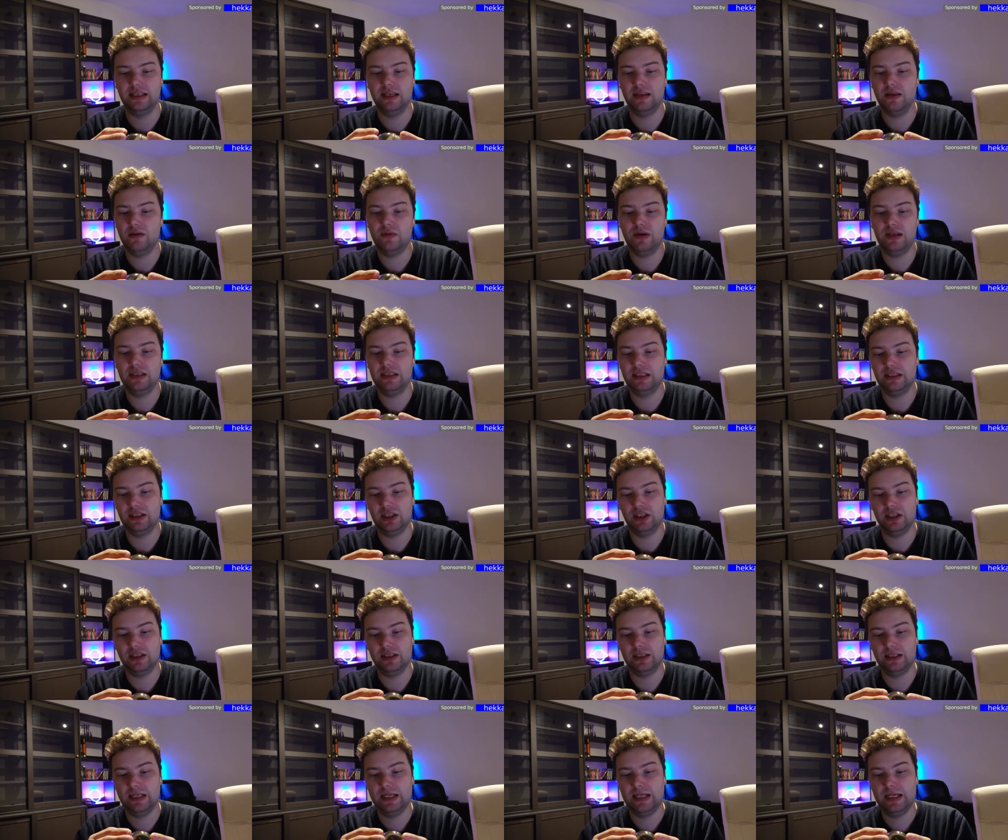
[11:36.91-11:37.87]
Otherwise it's
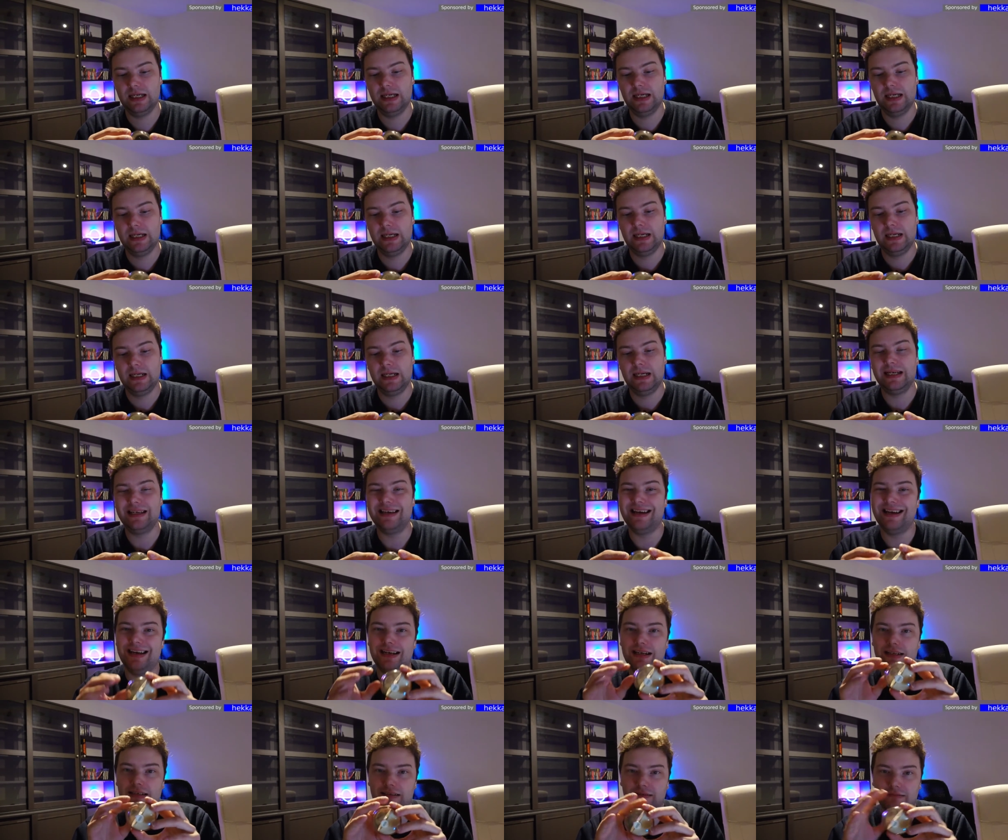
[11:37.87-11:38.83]
just,
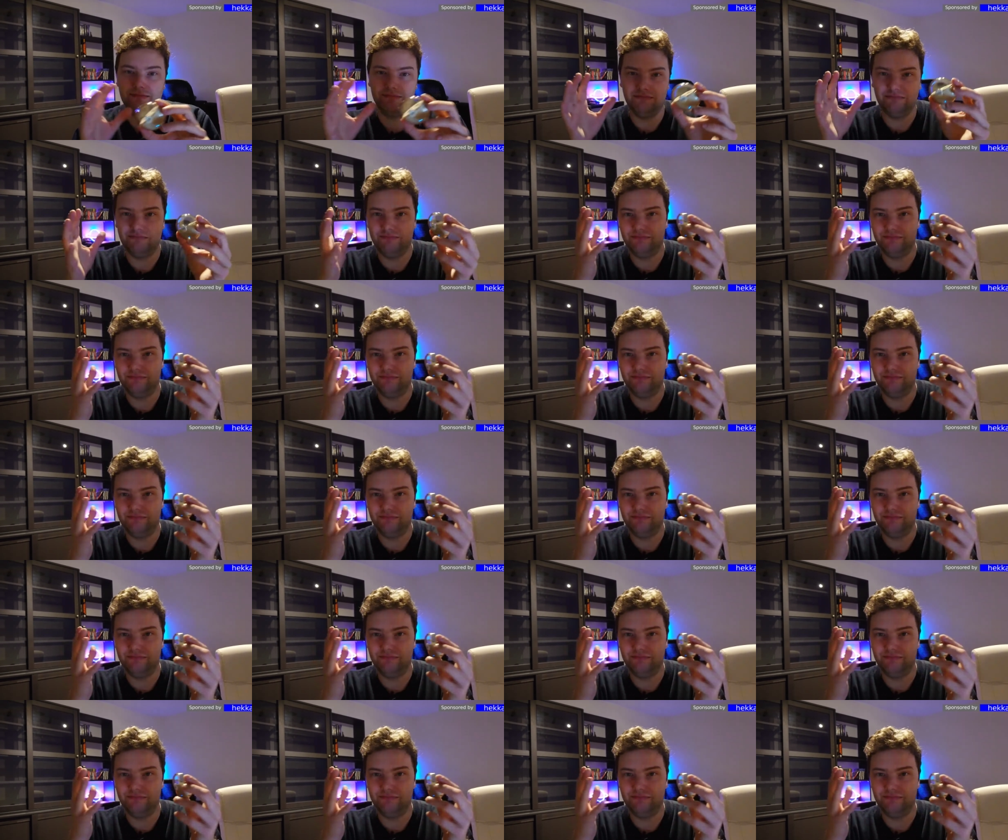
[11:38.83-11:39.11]
yeah,